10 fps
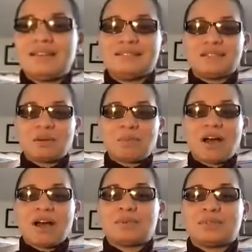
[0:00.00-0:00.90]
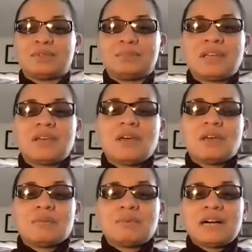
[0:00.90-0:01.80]
no problem.
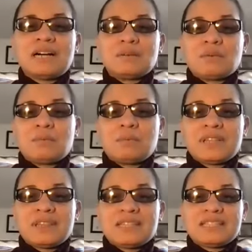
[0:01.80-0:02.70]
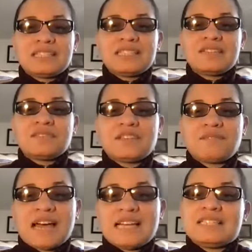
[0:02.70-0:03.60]
Well, with assistive
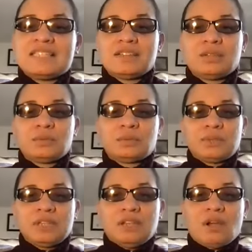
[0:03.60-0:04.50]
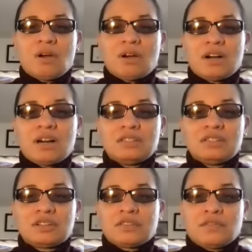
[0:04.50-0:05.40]
devices, we all
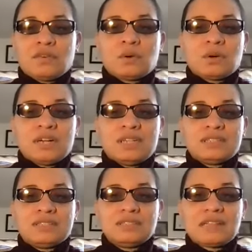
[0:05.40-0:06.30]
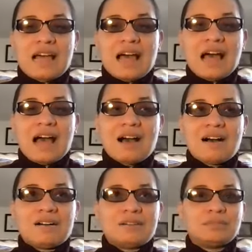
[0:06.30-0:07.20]
look for
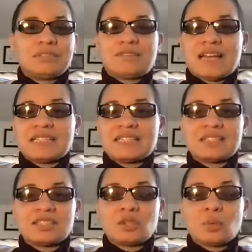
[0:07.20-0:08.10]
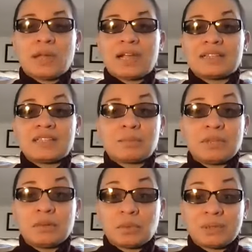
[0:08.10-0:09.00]
devices to wake us up
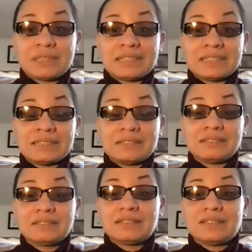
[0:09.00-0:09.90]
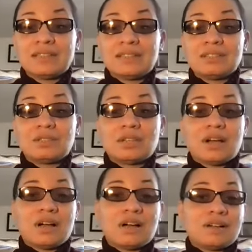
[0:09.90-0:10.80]
in the morning,
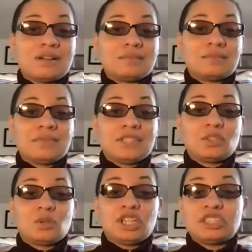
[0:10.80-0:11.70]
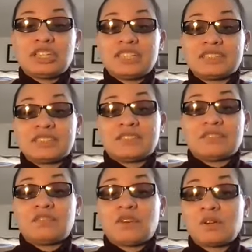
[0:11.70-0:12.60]
to alert us of
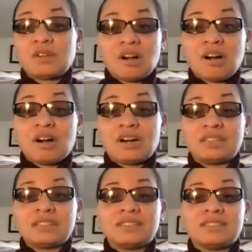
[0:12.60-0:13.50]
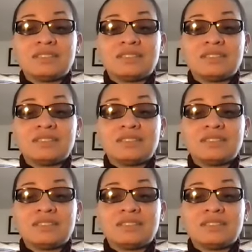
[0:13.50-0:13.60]
phone calls,